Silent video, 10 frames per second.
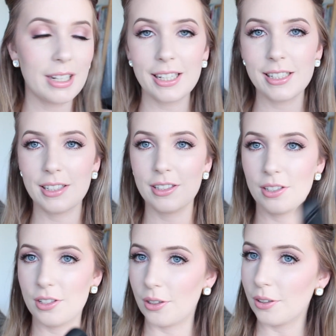really easy
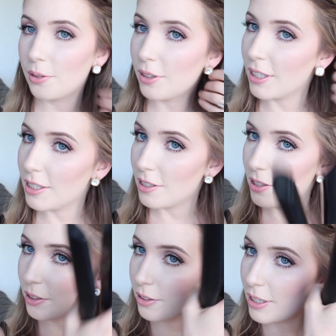to do. All you need to
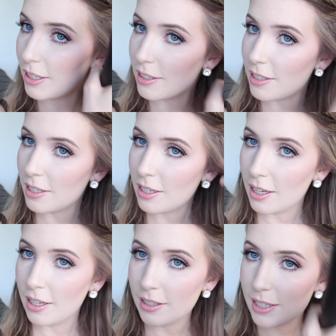do is
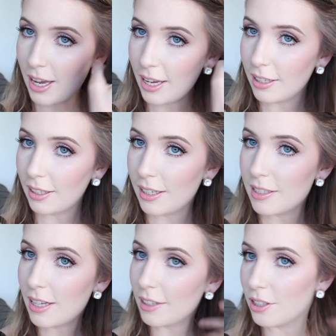take a
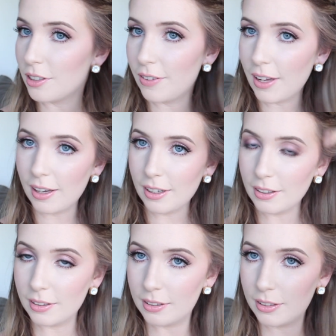section of hair,